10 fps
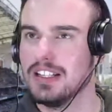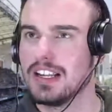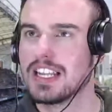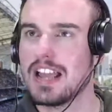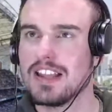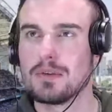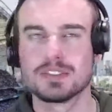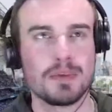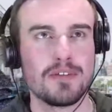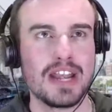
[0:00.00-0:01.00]
Okay, that was a
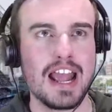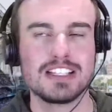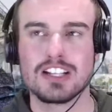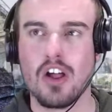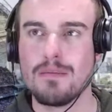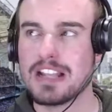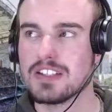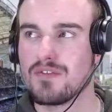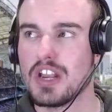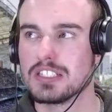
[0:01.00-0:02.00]
bit of an
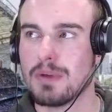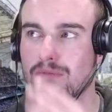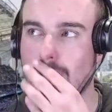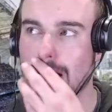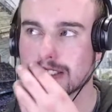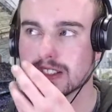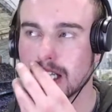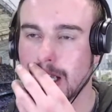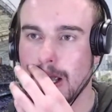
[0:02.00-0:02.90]
anticlimactic finish, but France,